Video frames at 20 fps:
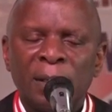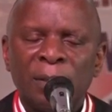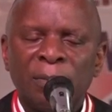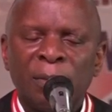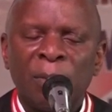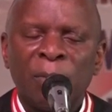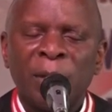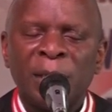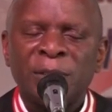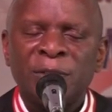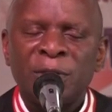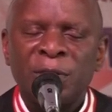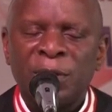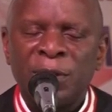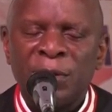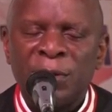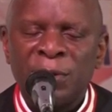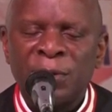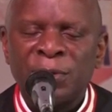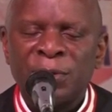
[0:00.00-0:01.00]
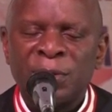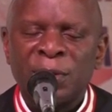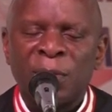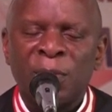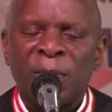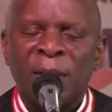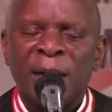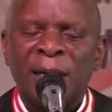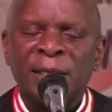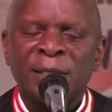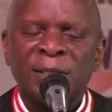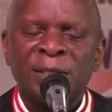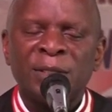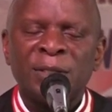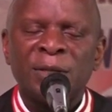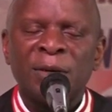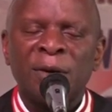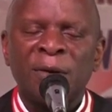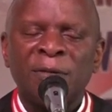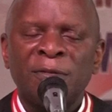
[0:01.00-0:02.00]
We want to use the
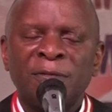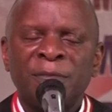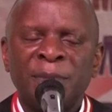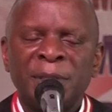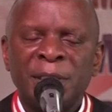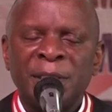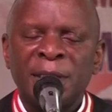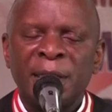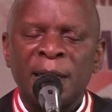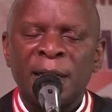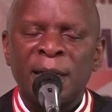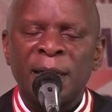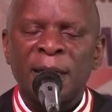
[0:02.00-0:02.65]
words of Peter.